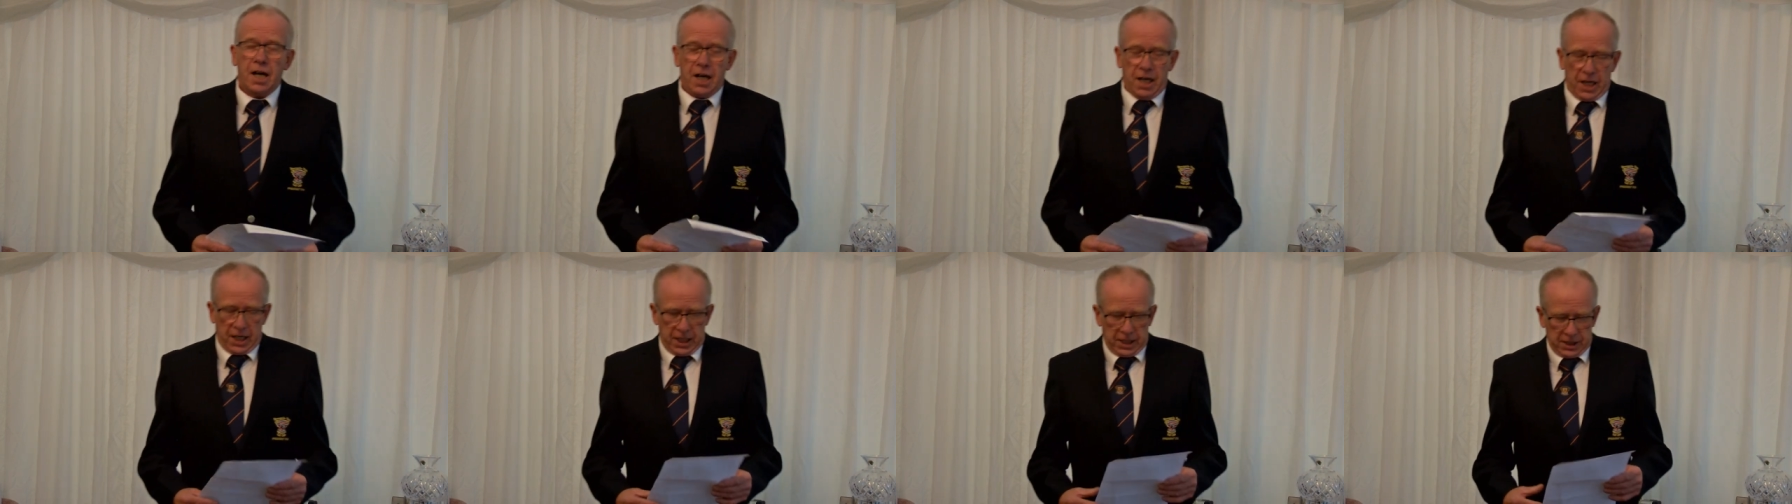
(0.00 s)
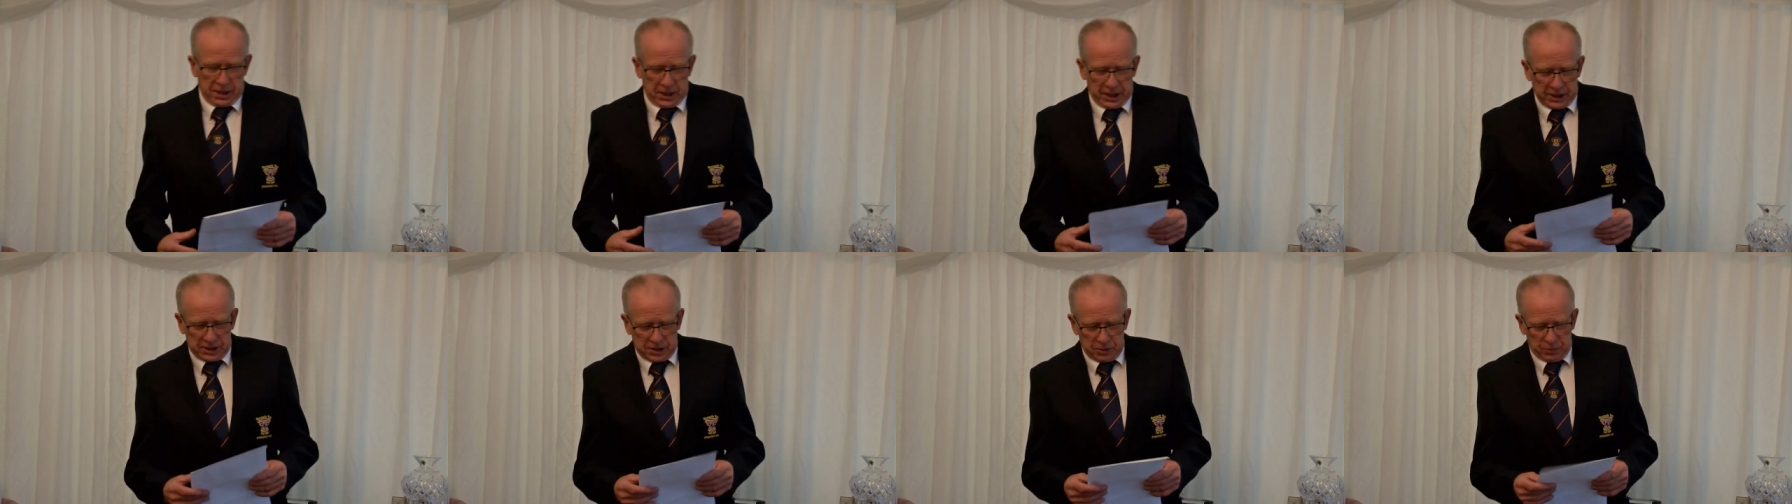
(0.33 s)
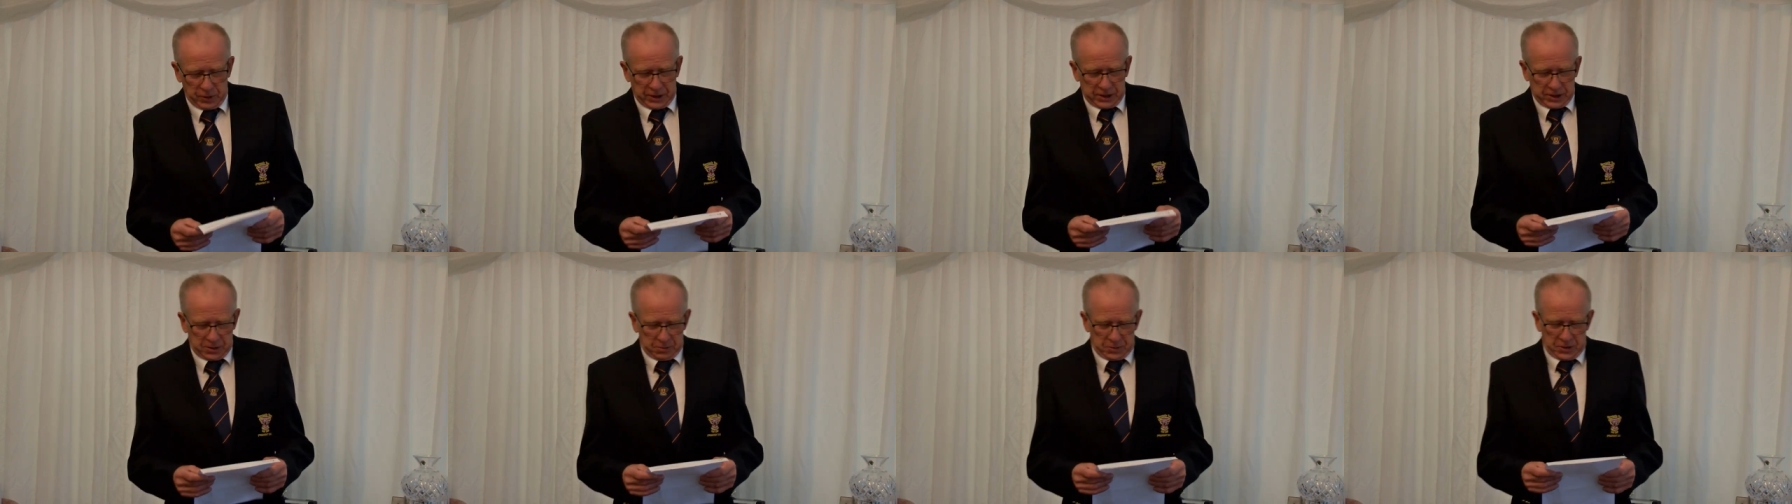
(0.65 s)
I'd like to
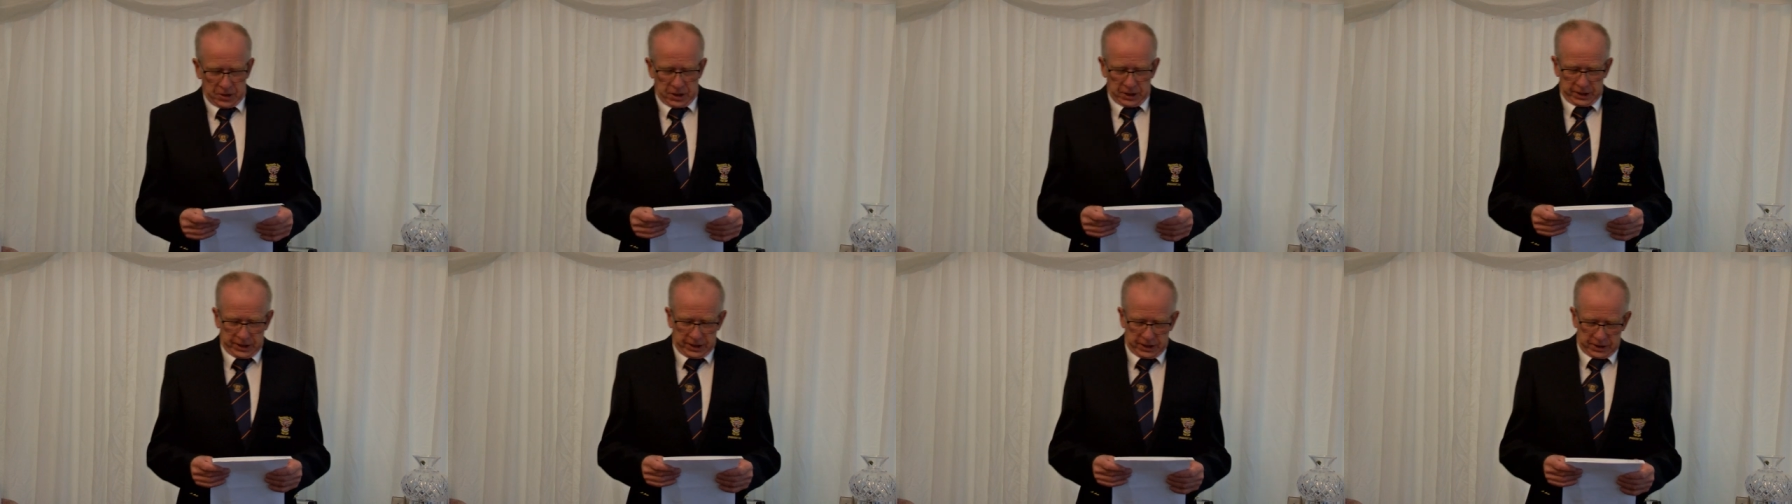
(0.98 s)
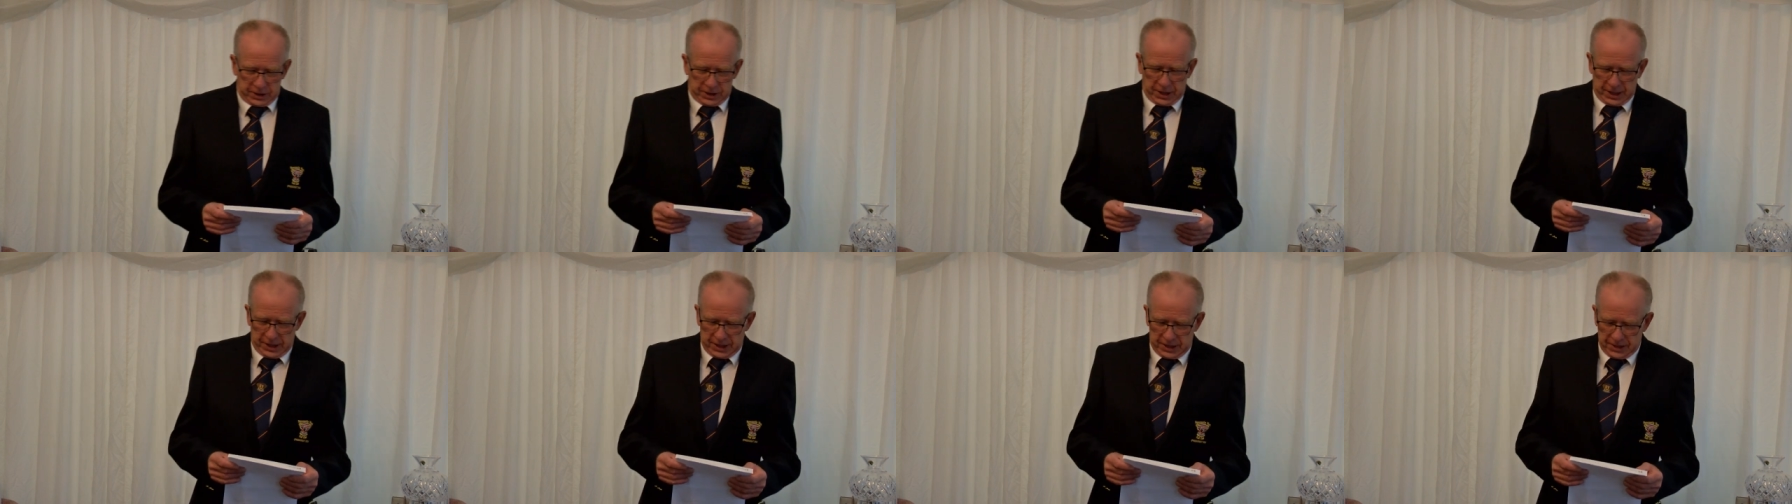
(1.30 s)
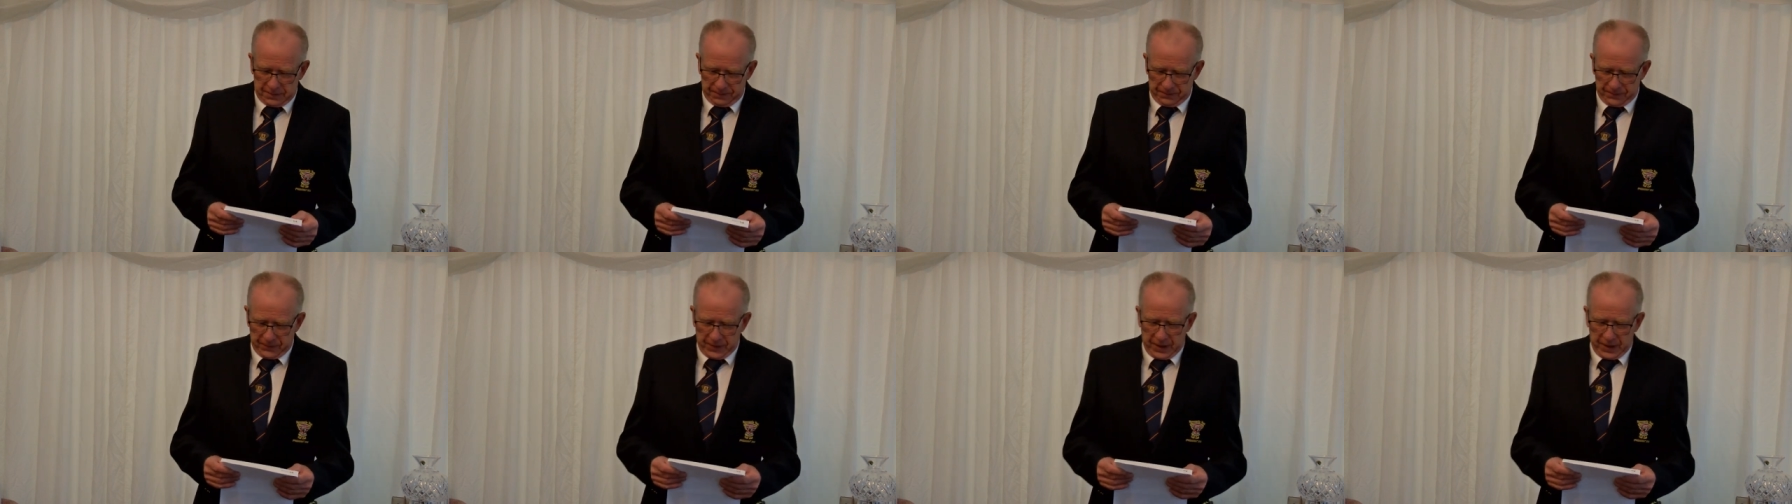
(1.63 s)
welcome you all here tonight.